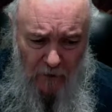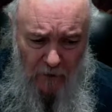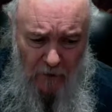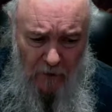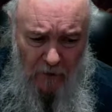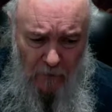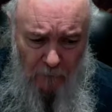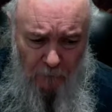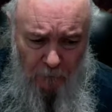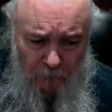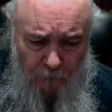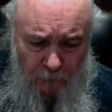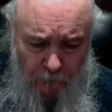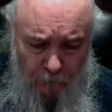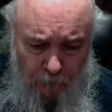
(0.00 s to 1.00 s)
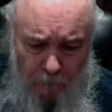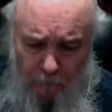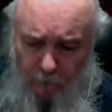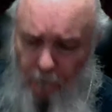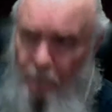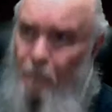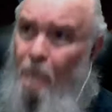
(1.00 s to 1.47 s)

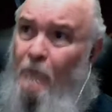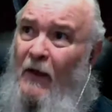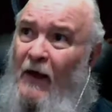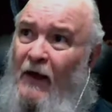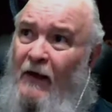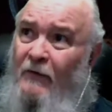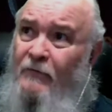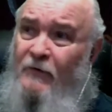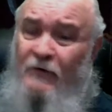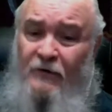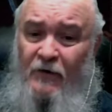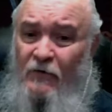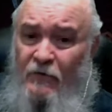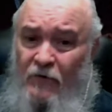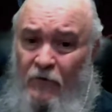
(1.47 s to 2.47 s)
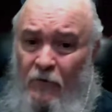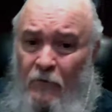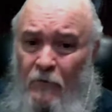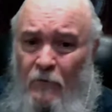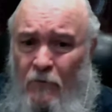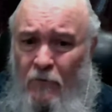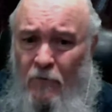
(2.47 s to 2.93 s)
I have to tell you
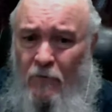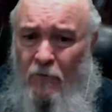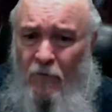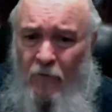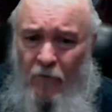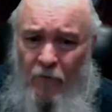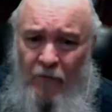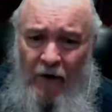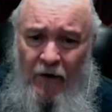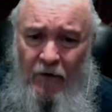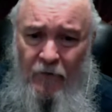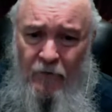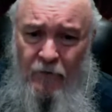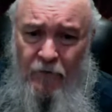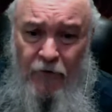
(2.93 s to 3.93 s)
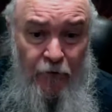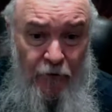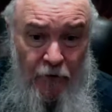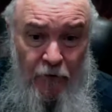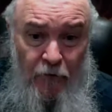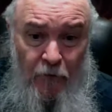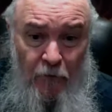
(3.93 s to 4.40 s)
that you
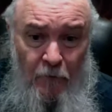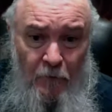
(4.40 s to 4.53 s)
do.